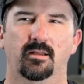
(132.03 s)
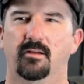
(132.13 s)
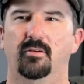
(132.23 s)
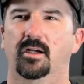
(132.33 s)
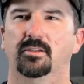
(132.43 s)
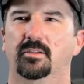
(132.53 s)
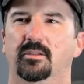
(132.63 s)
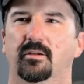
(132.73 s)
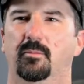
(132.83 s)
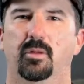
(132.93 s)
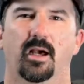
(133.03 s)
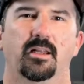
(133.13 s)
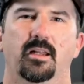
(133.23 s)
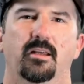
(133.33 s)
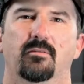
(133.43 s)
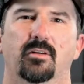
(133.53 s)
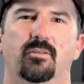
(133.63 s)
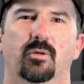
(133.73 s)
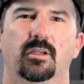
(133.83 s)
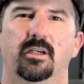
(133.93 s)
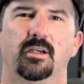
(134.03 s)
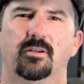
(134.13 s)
never actually applied any of it to a kid